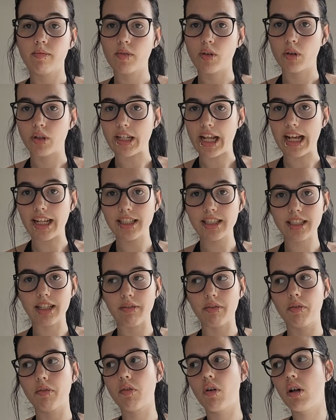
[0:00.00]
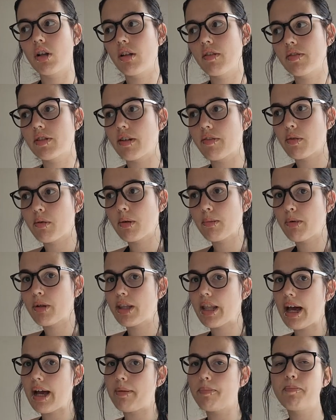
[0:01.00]
your desk if you've got a lot of stuff you want to put
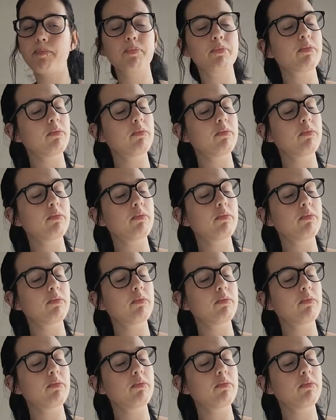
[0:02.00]
there.